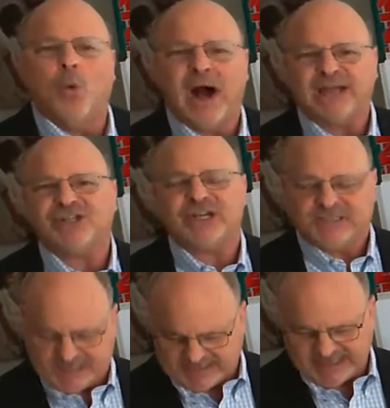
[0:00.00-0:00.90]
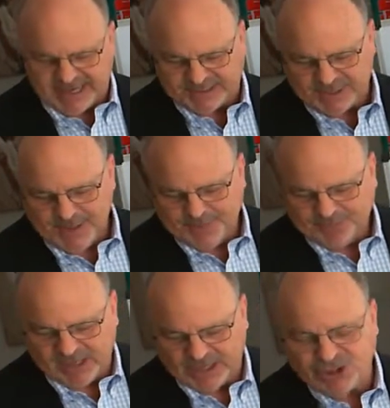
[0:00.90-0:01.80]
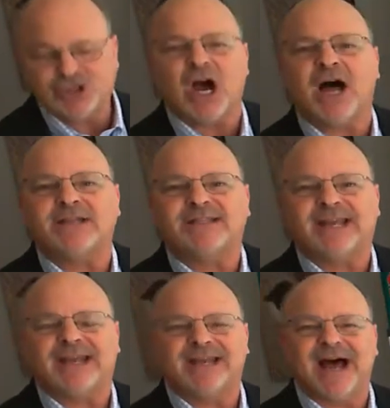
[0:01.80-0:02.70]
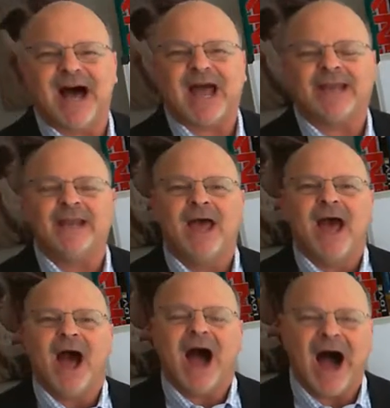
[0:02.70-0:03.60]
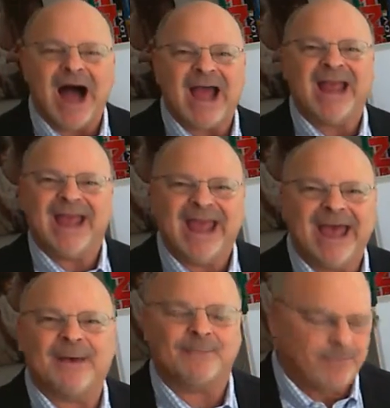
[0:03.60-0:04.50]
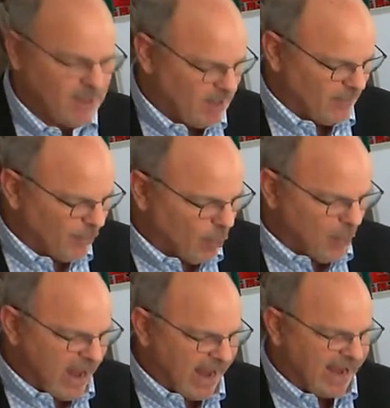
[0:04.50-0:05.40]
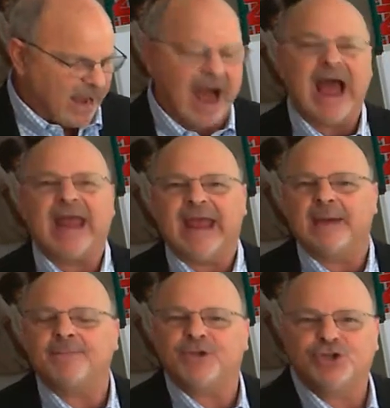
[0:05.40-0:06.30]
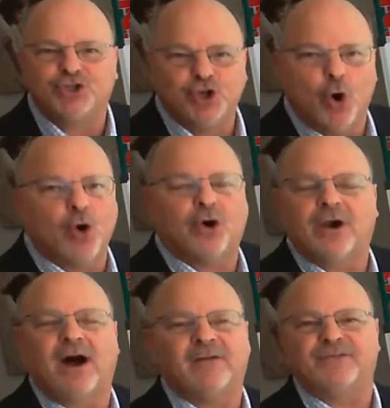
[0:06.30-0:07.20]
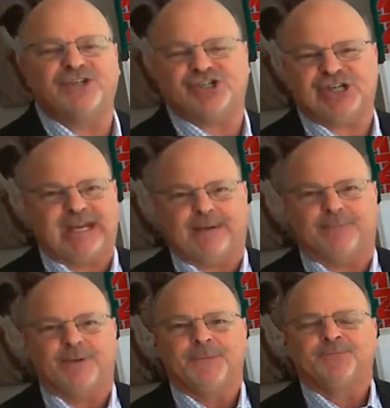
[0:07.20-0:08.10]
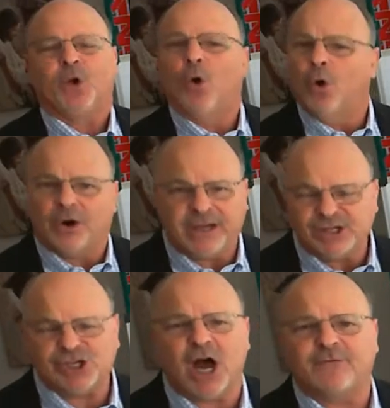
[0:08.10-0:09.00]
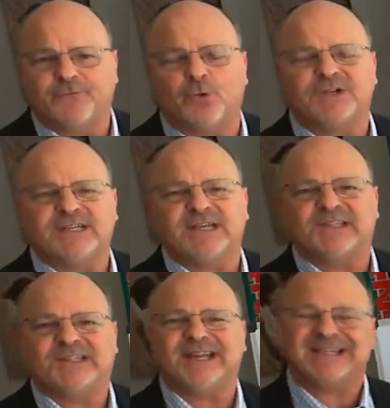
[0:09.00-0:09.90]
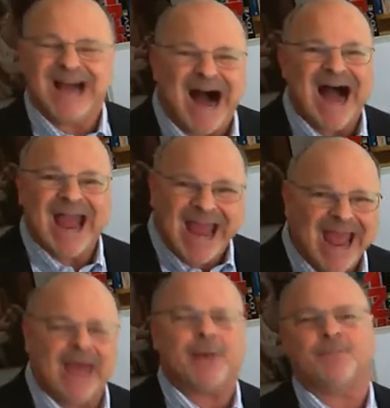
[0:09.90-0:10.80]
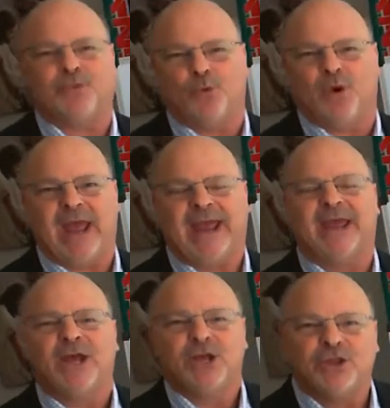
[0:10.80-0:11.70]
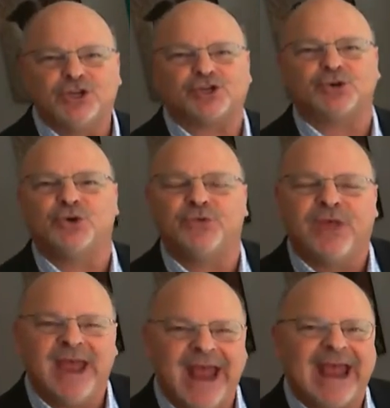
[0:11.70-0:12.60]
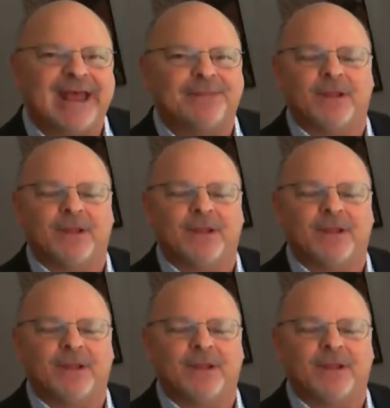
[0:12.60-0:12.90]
why Jesus says in John 10 9, I am the way, I am the door of the sheep. Or in John 14, 6, I am the way, the truth, and the